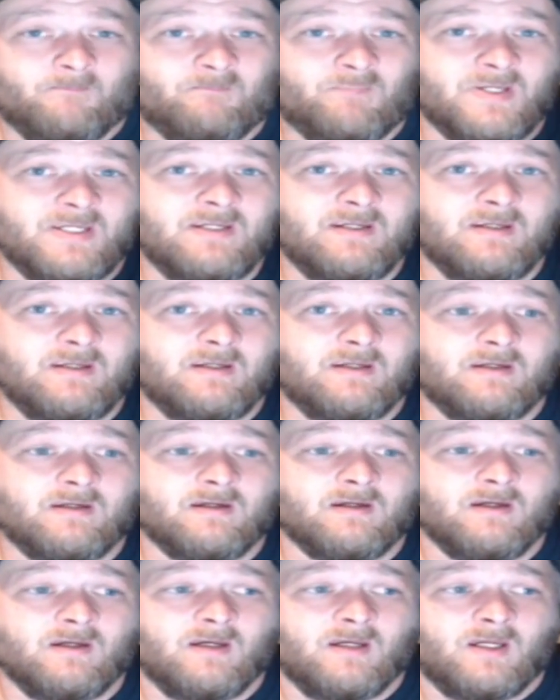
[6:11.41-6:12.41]

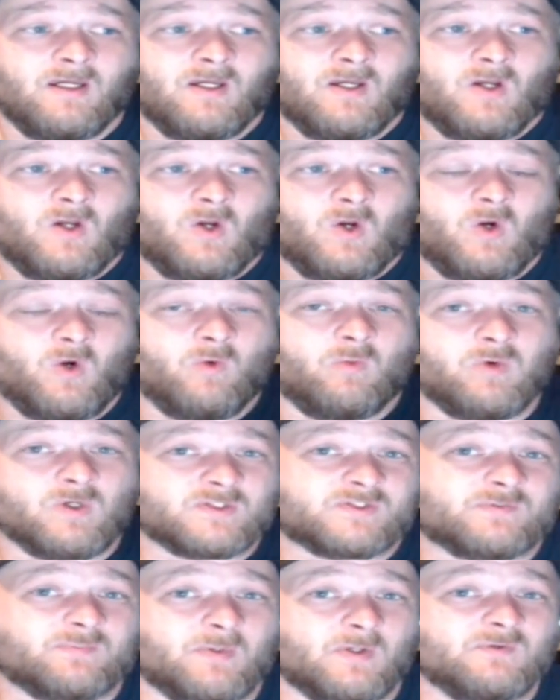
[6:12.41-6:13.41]
being who we're
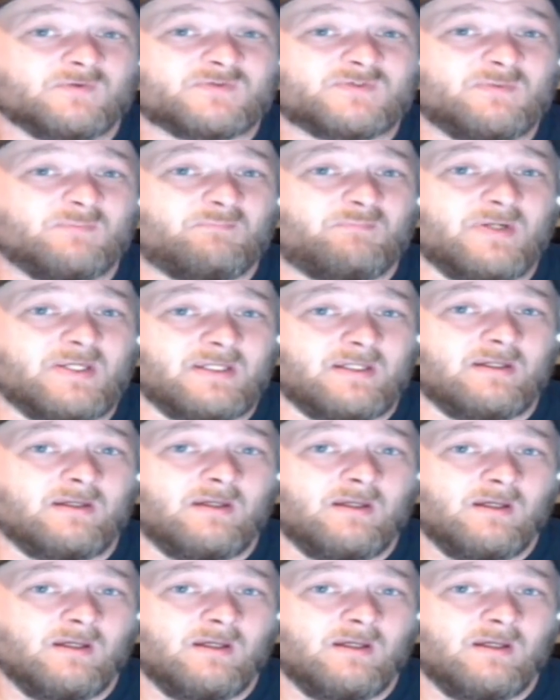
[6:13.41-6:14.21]
supposed to be.